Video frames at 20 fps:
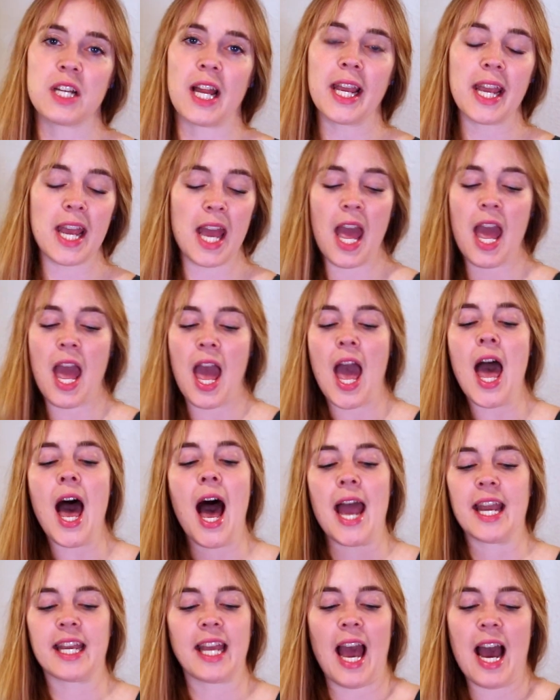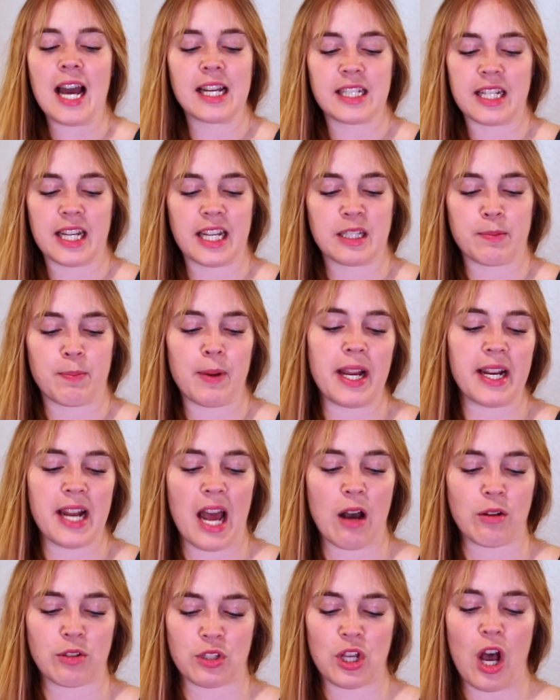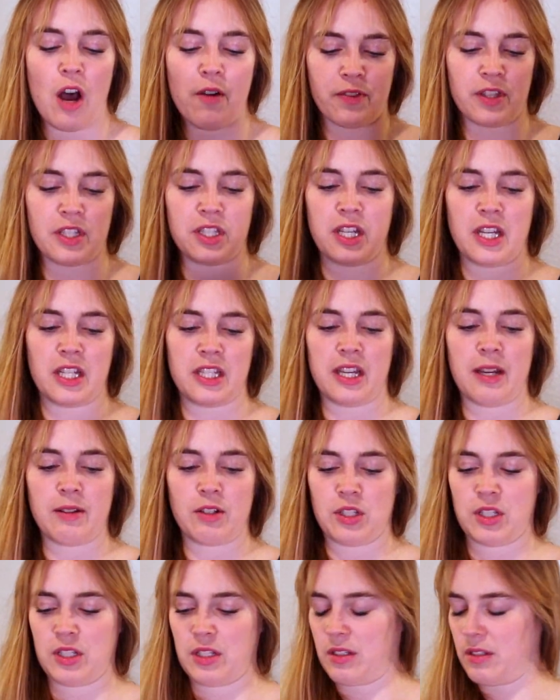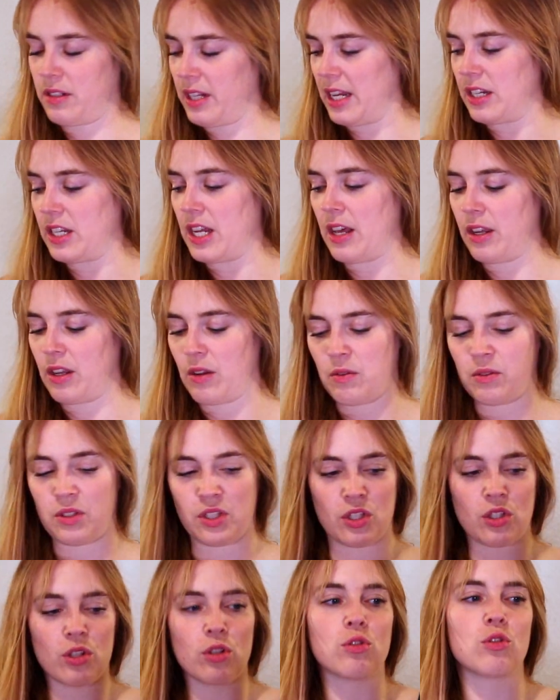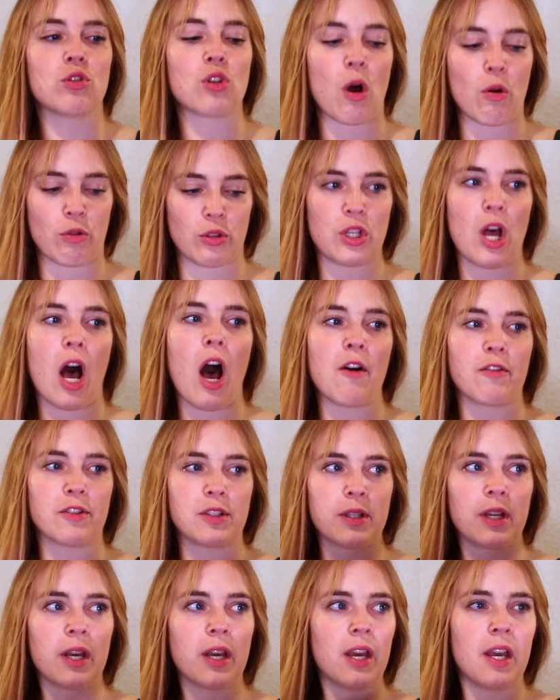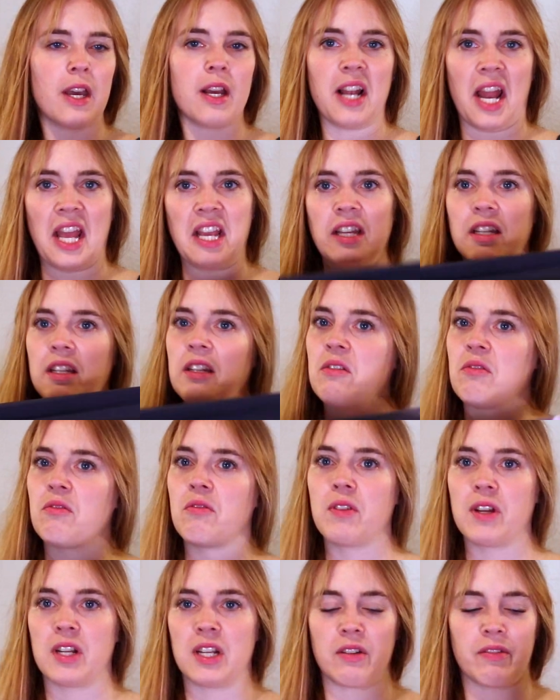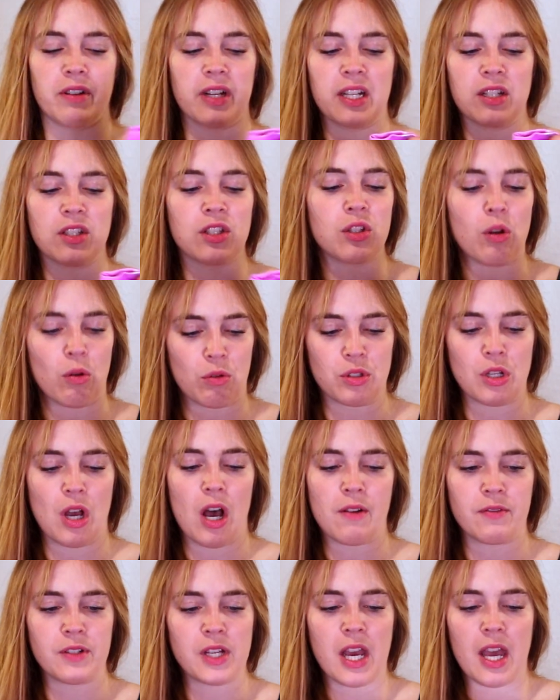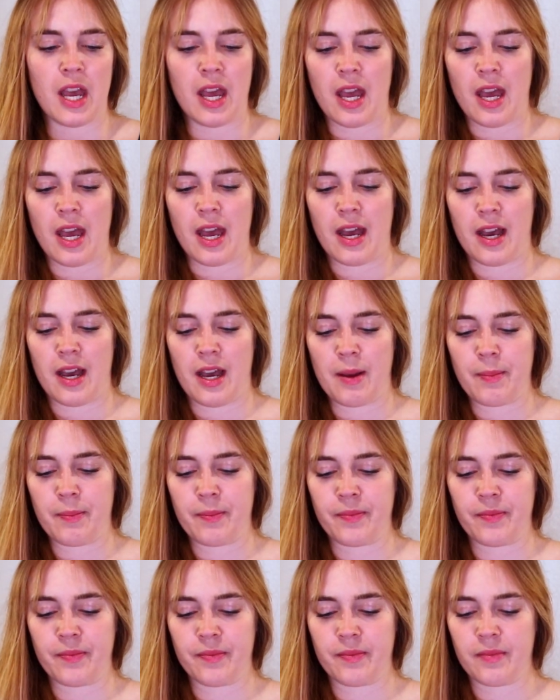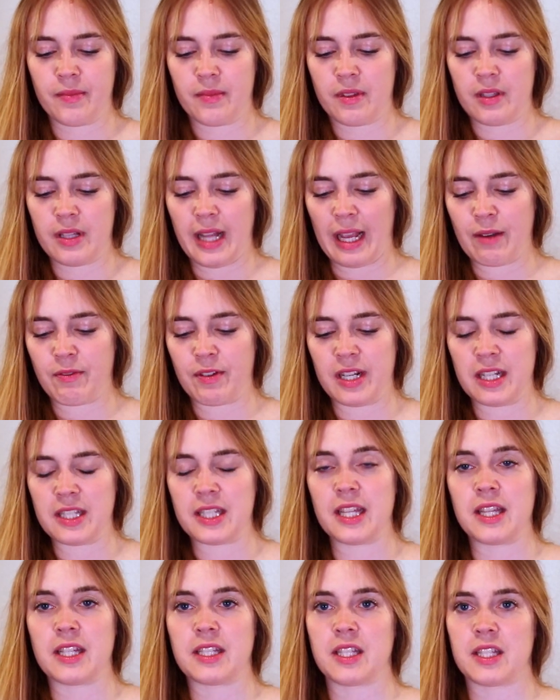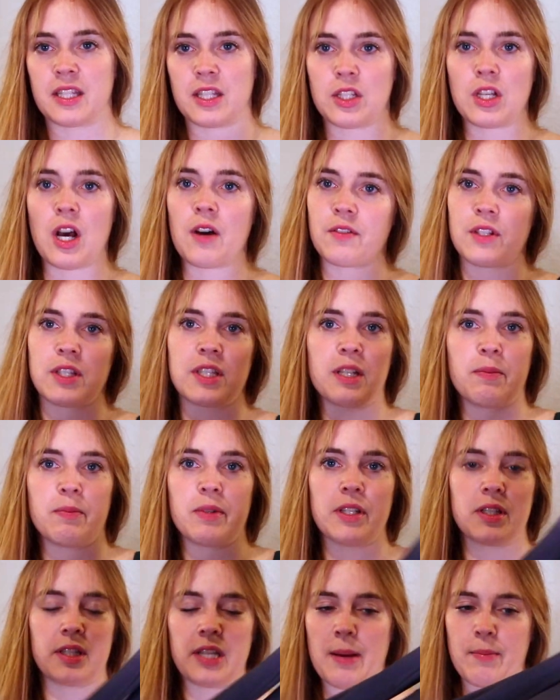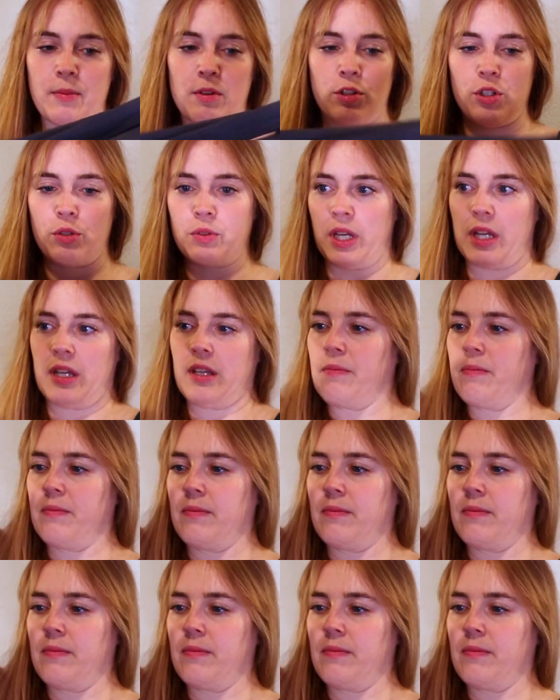Like, I can't explain how soft this is. I just can tell you it's so soft. Like, really, really so soft. Like, when I say this is the softest seamless, I'm not joking.